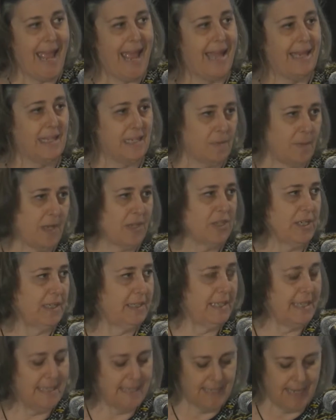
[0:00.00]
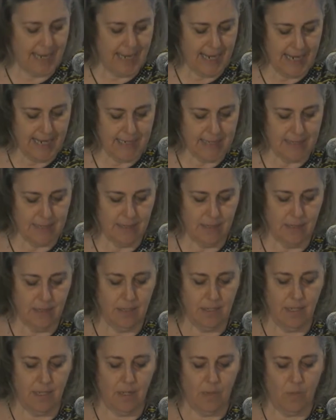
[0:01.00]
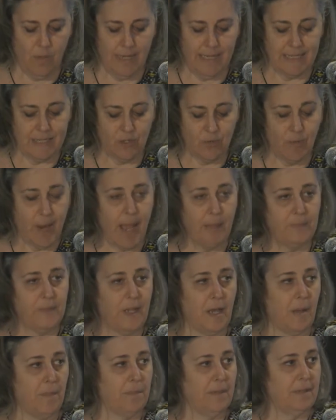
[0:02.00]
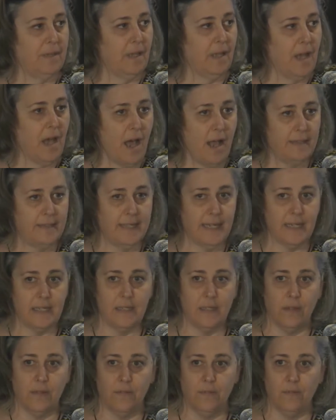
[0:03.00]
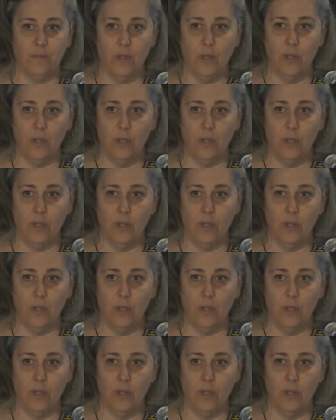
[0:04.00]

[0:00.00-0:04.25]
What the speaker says: And especially these days, when it's wrapped up in the context of